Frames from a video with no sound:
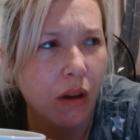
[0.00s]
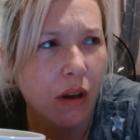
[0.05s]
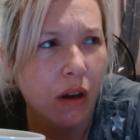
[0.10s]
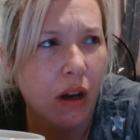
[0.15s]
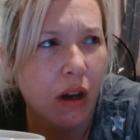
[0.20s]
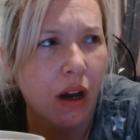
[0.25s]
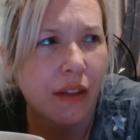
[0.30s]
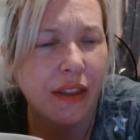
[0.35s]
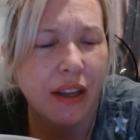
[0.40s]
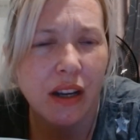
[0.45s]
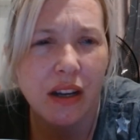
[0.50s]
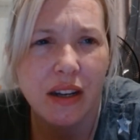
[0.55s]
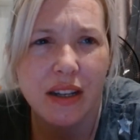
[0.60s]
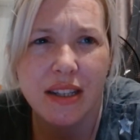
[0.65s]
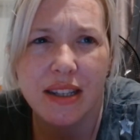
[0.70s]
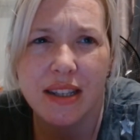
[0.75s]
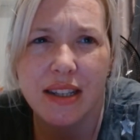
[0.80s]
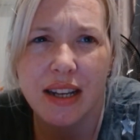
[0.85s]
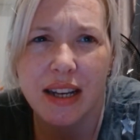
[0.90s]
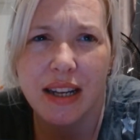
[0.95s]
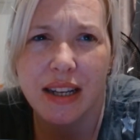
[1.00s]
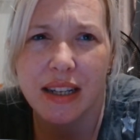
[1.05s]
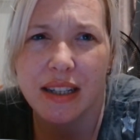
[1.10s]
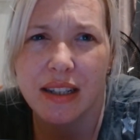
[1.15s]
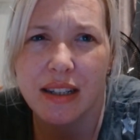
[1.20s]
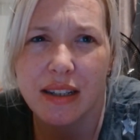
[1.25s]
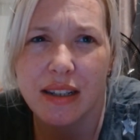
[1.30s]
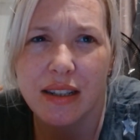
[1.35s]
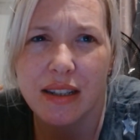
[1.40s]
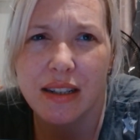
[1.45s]
I think I
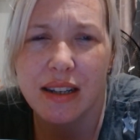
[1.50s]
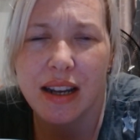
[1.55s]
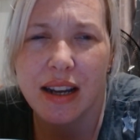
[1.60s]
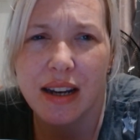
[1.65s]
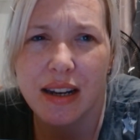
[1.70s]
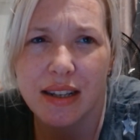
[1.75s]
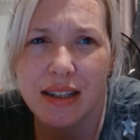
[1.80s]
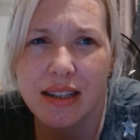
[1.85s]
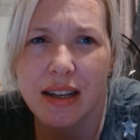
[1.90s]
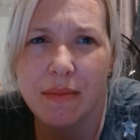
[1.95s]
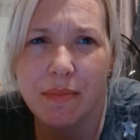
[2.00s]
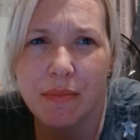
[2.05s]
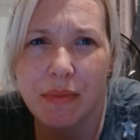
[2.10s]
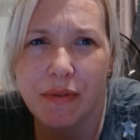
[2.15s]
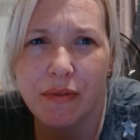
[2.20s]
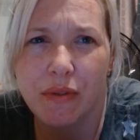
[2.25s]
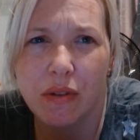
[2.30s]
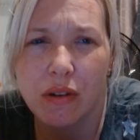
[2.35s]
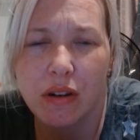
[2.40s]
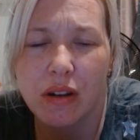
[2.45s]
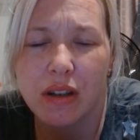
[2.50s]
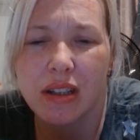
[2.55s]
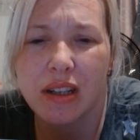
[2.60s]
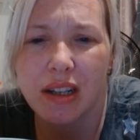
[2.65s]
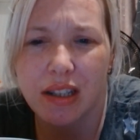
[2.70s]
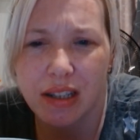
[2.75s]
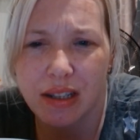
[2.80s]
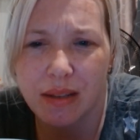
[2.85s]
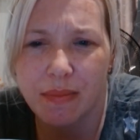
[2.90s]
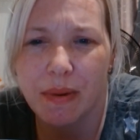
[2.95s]
said before, because I
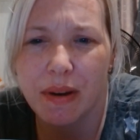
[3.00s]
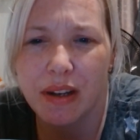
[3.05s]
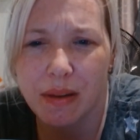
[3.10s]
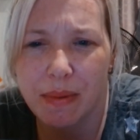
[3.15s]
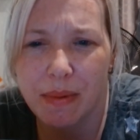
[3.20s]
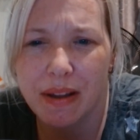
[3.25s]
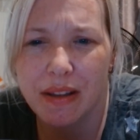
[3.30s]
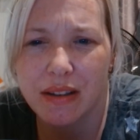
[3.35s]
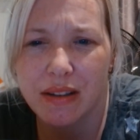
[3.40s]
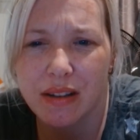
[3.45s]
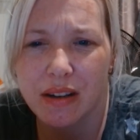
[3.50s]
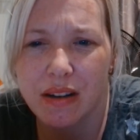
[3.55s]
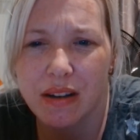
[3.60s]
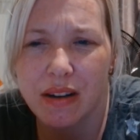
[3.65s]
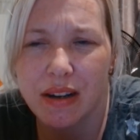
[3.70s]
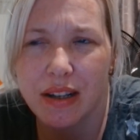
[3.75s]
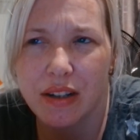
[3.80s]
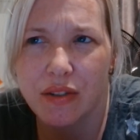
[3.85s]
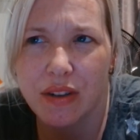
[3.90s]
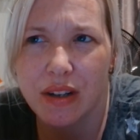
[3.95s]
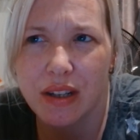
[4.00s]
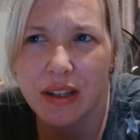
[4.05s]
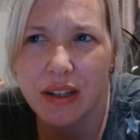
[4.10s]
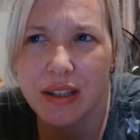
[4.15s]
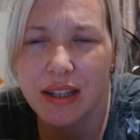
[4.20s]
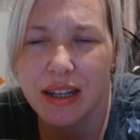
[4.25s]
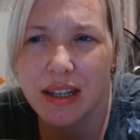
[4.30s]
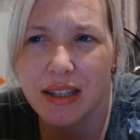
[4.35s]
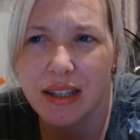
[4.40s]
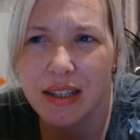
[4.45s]
spoke about the psychiatrist,
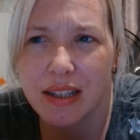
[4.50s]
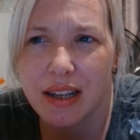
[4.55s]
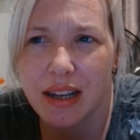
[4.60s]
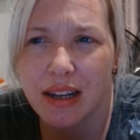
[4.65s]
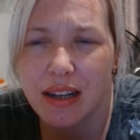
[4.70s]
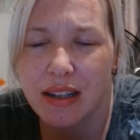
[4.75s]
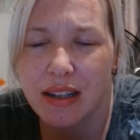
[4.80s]
he'd said